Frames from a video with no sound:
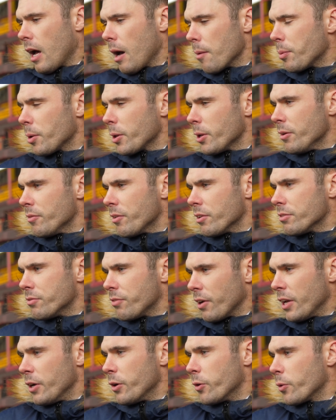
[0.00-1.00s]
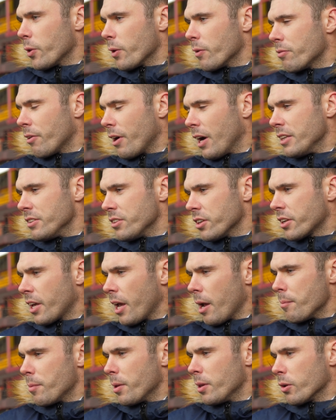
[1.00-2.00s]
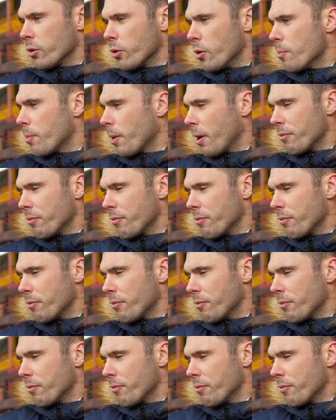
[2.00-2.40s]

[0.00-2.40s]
I believe it's vital that fans are kept in the loop,